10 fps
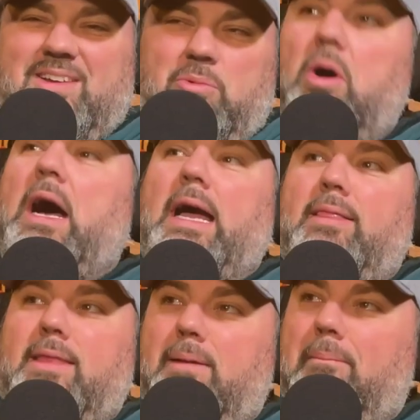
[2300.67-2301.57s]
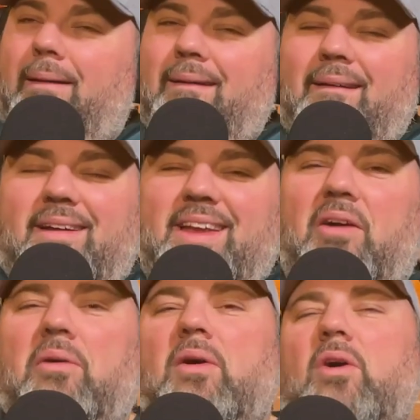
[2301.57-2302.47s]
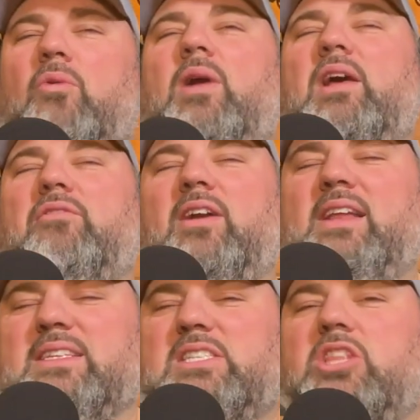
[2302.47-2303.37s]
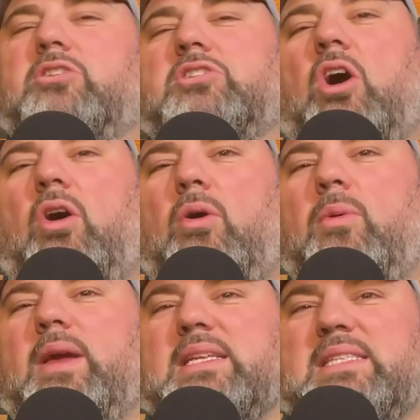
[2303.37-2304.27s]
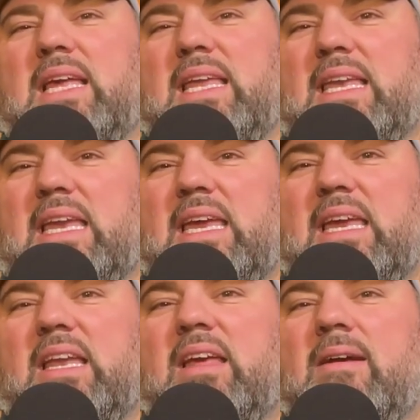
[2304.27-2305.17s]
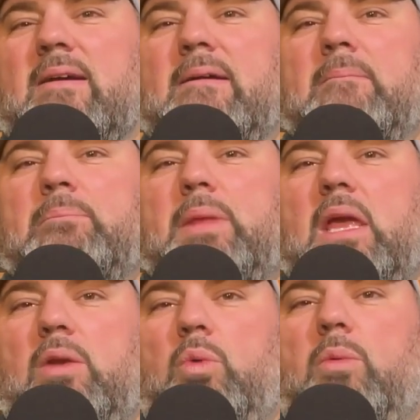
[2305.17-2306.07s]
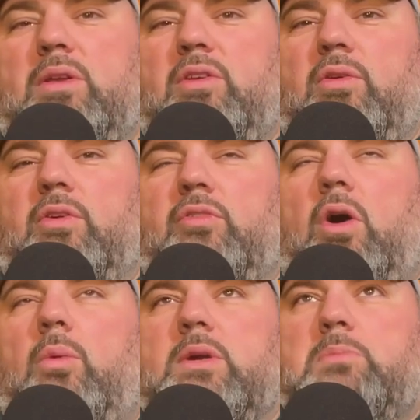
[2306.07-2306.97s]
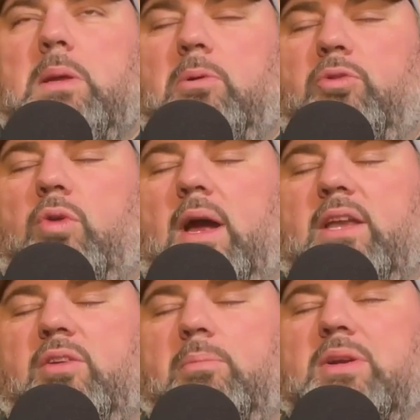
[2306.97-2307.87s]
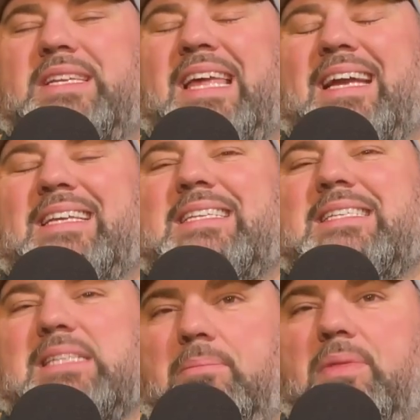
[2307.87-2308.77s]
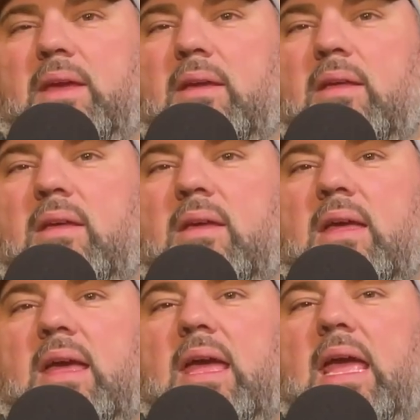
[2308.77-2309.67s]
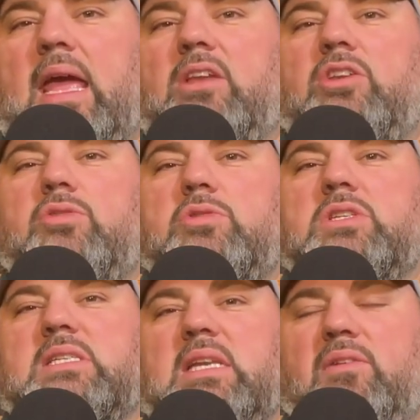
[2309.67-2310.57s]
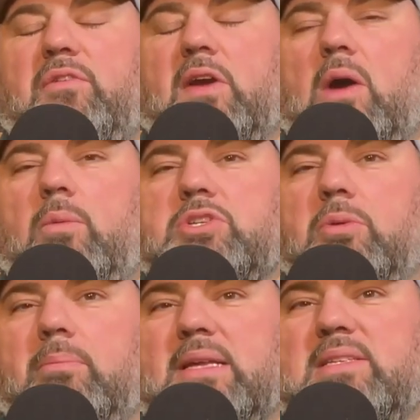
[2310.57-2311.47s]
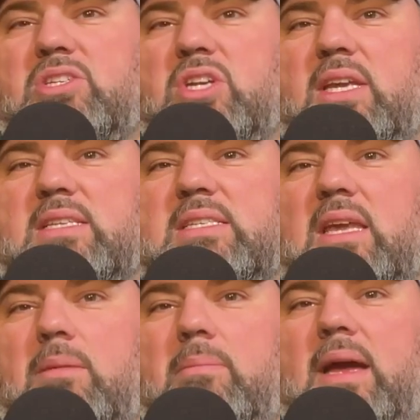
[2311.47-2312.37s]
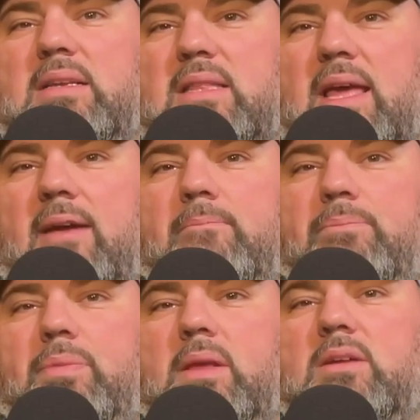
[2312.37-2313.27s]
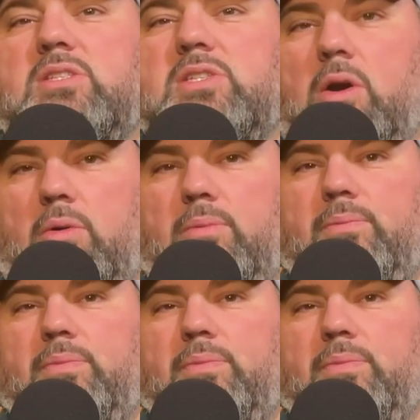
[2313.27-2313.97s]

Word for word: We'll hide them, you know, whatever it is. There's always a need in what we do. There's always people trying to protect something, and you just need to figure out what your messaging is to get back to that. So